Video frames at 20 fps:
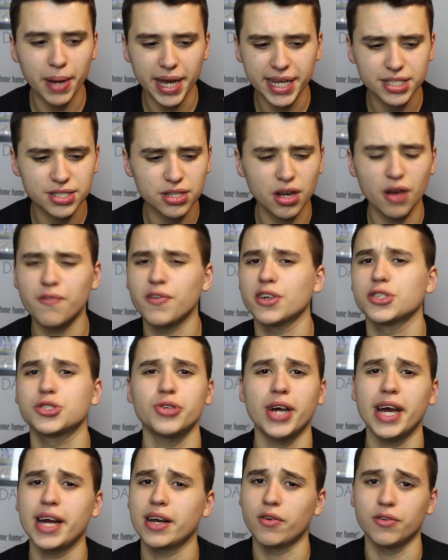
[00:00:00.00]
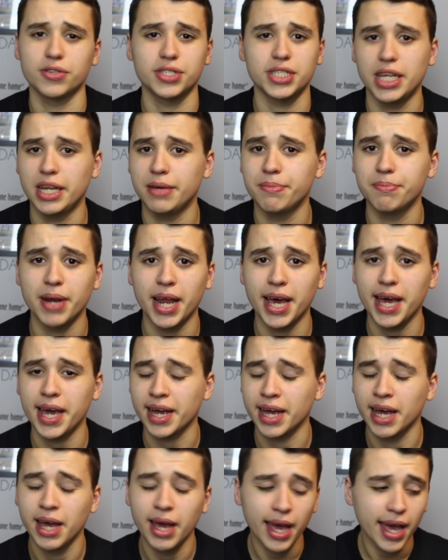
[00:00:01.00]
But it's so frustrating not seeing him
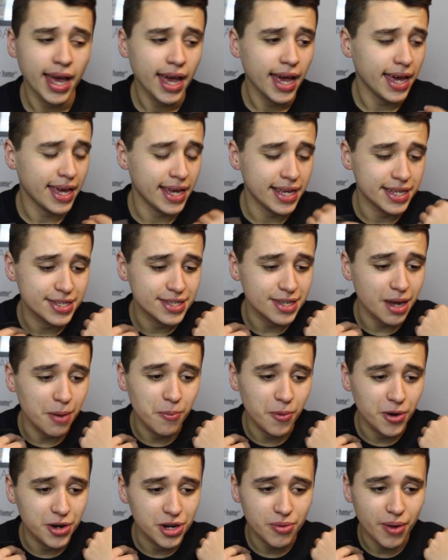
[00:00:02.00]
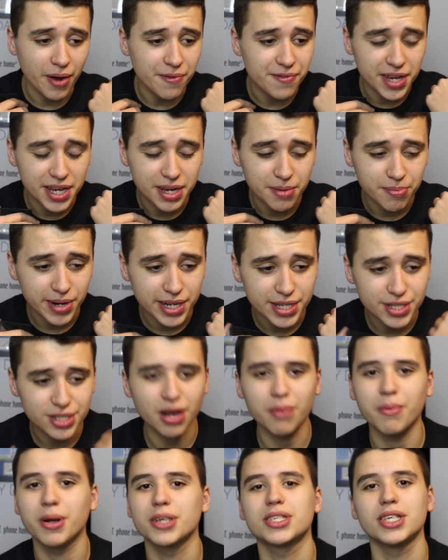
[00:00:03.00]
playing. He is someone who I think can
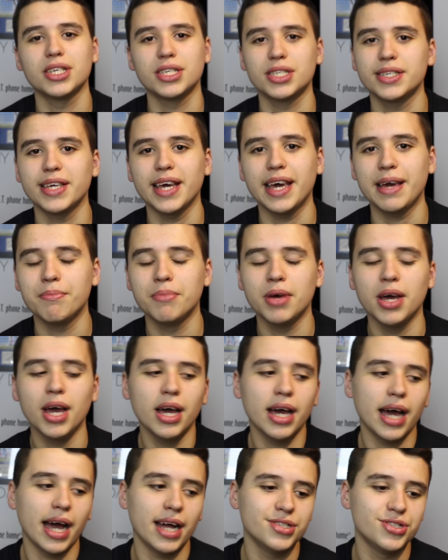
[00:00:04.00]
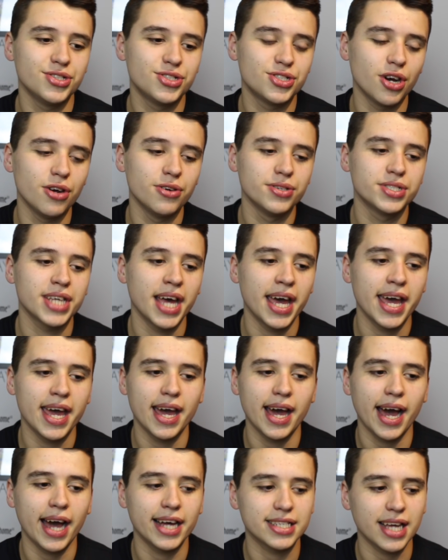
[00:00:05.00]
bring so much to his team, and
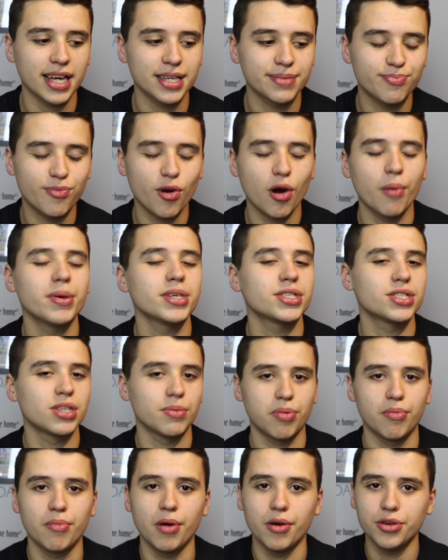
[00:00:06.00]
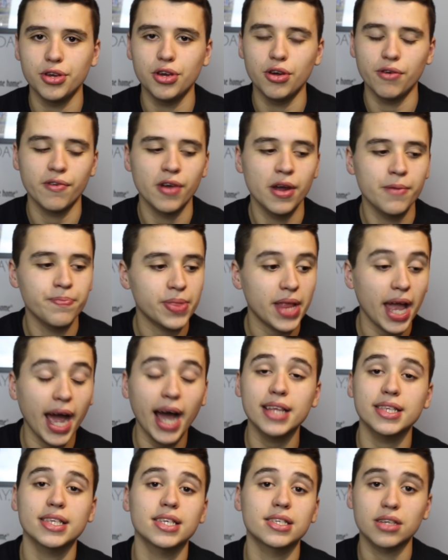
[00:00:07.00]
Jose has promised to promote youth.
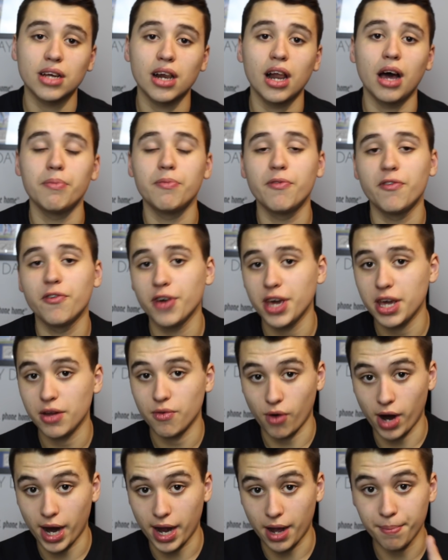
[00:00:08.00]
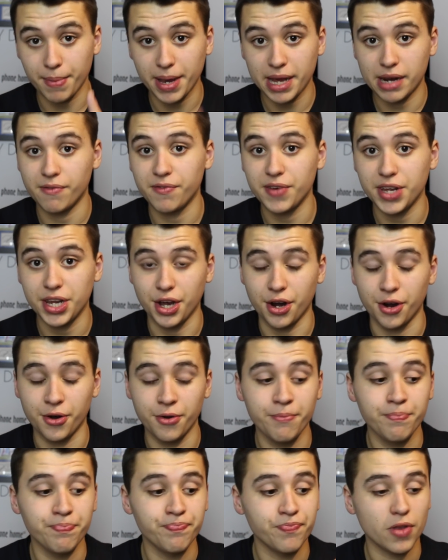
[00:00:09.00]
At this club, Footy Right, I made a
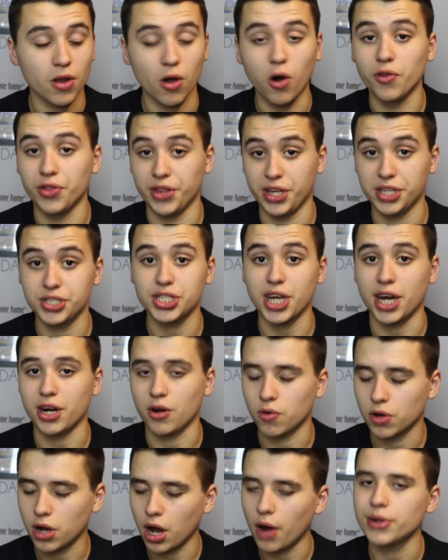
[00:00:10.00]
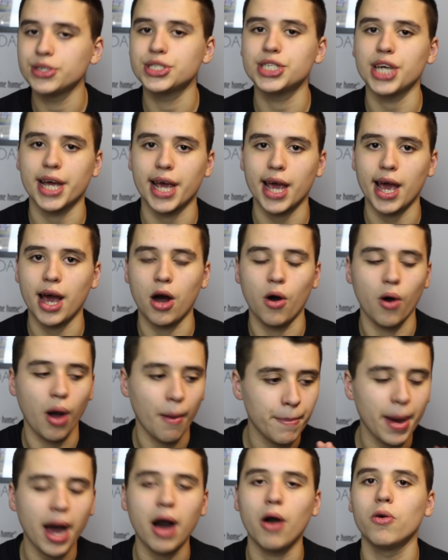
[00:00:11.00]
video on this channel, go and check it
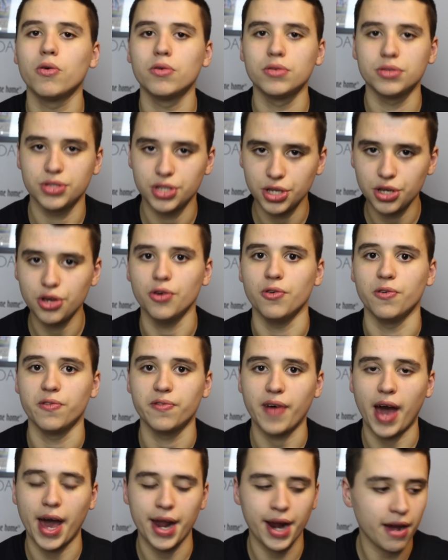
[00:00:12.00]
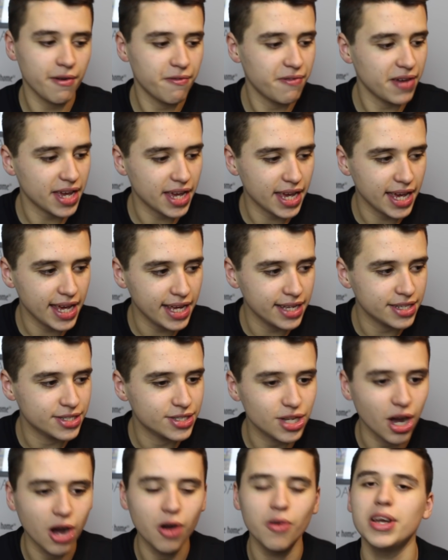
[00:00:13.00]
out, about the youth, and I think
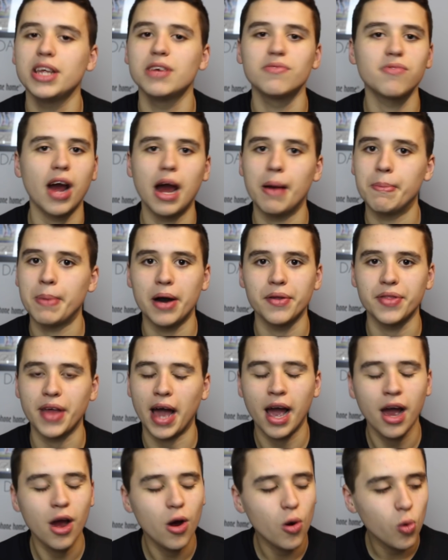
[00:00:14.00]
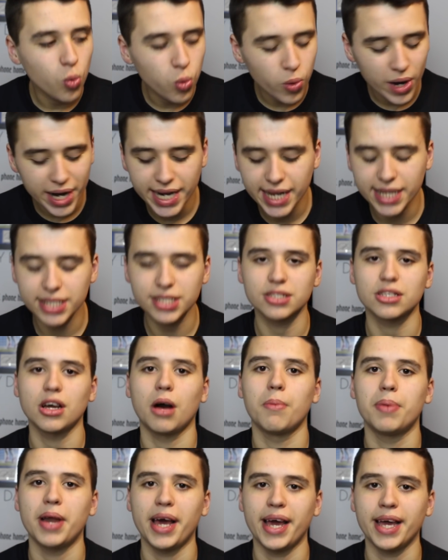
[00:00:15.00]
he is totally right about that. We need to
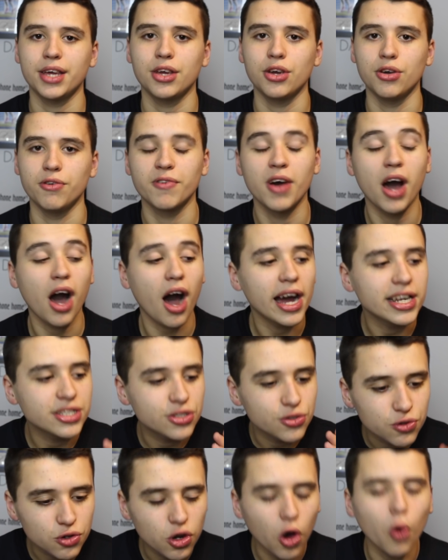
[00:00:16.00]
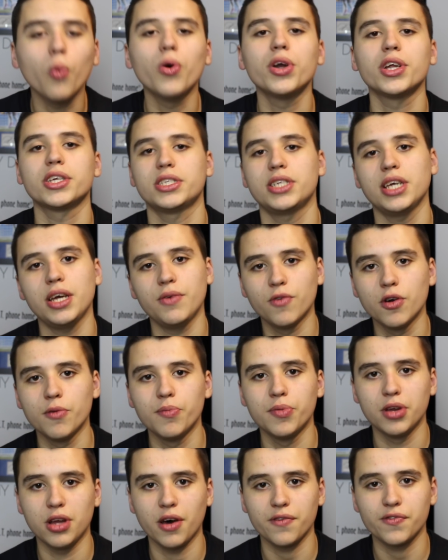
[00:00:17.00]
start playing youth. I do not want to see
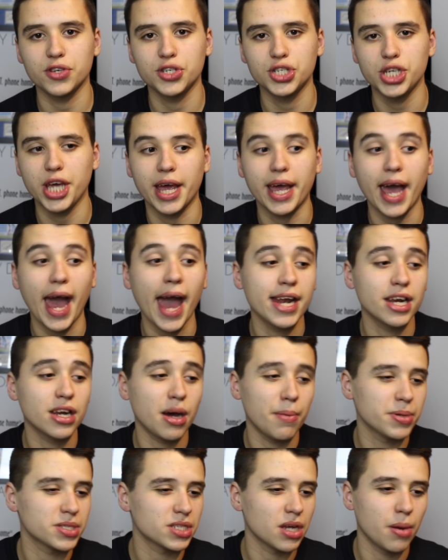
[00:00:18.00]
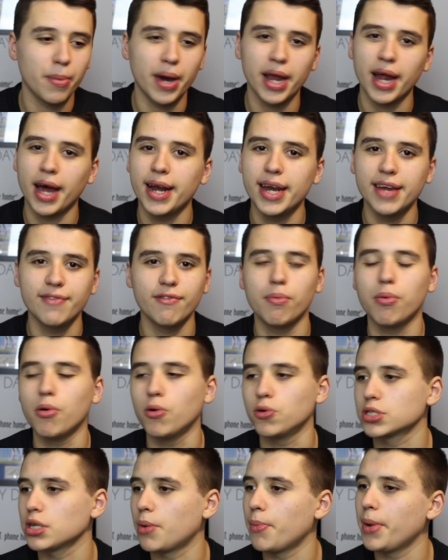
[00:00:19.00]
Ruben Loftus-Cheek end up at somewhere like
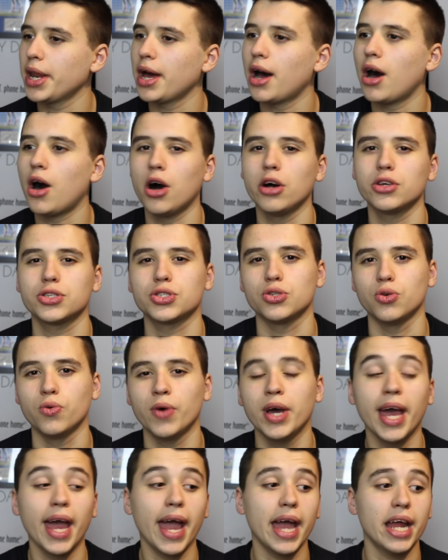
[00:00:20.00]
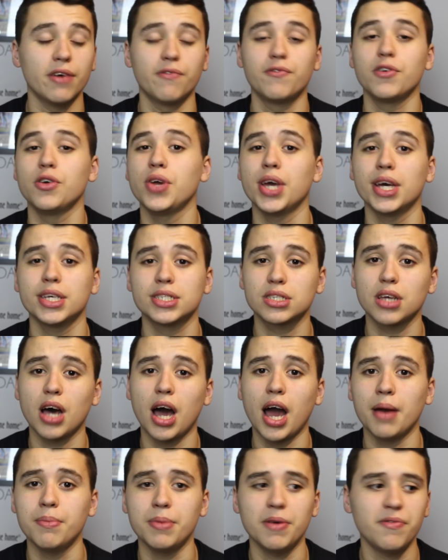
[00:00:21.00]
Liverpool, somewhere like Arsenal in a few
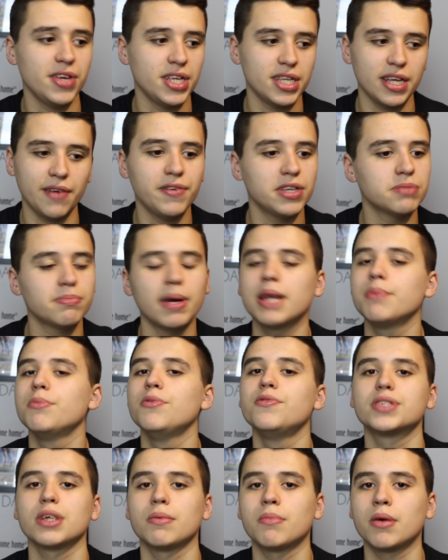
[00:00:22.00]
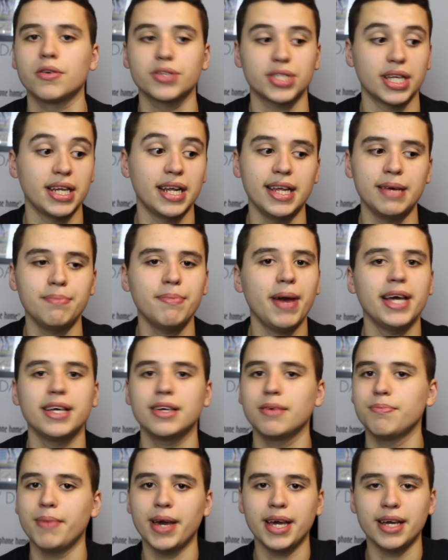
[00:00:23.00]
years' time, if he's made a move somewhere else and then he
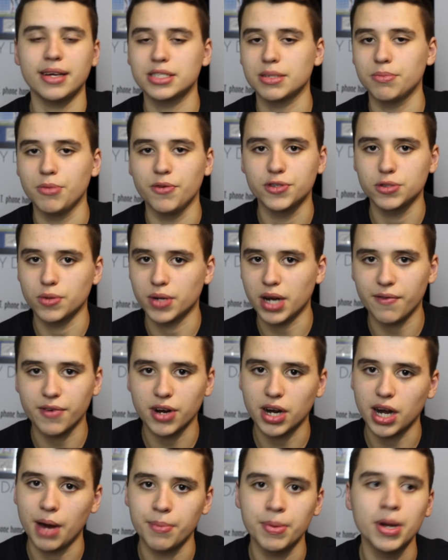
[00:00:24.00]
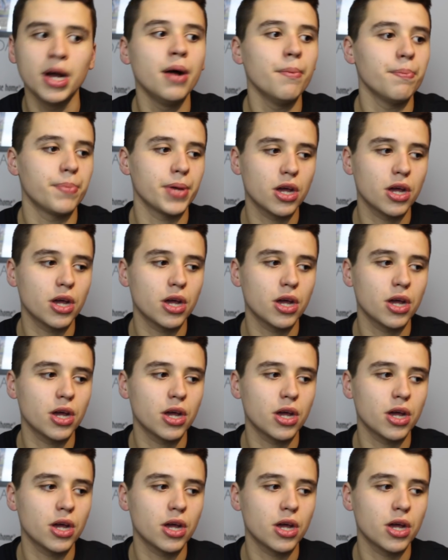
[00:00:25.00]
makes a move to another club